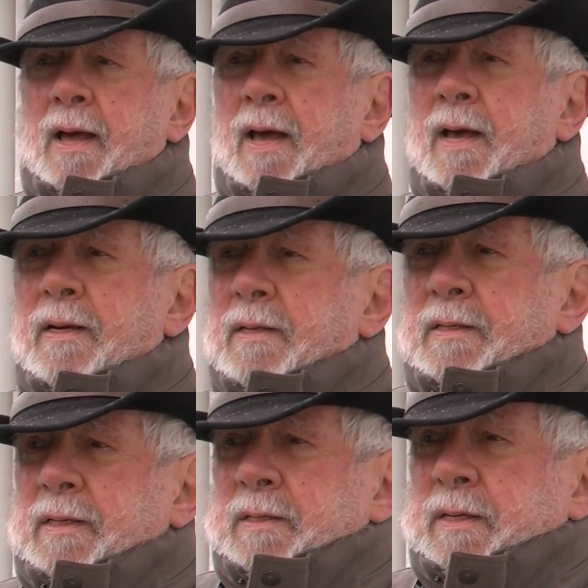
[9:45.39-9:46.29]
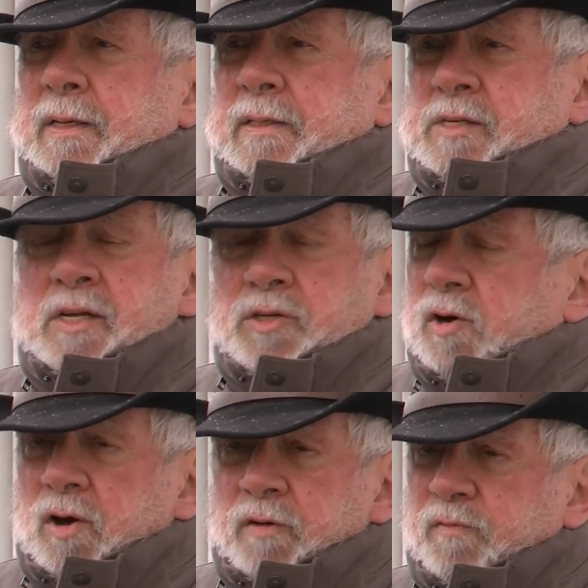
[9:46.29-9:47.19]
and it's
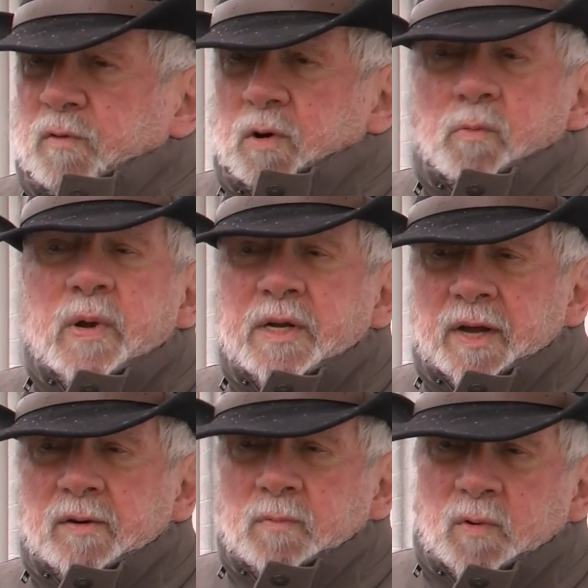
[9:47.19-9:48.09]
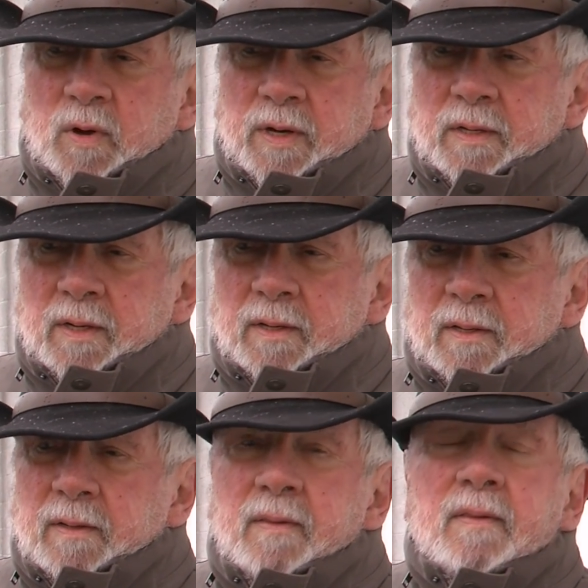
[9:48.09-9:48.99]
uncalled for. We don't want it.
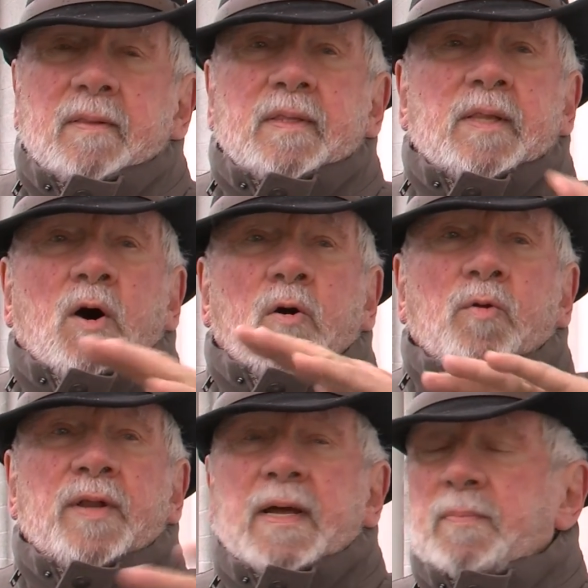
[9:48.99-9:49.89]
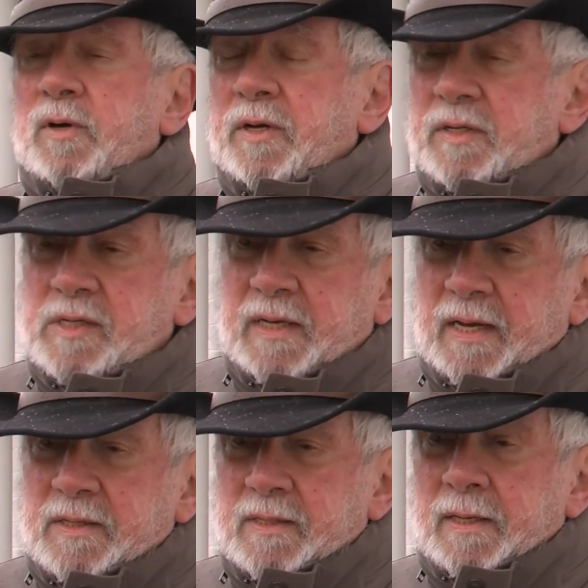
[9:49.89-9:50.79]
The whole neighborhood is against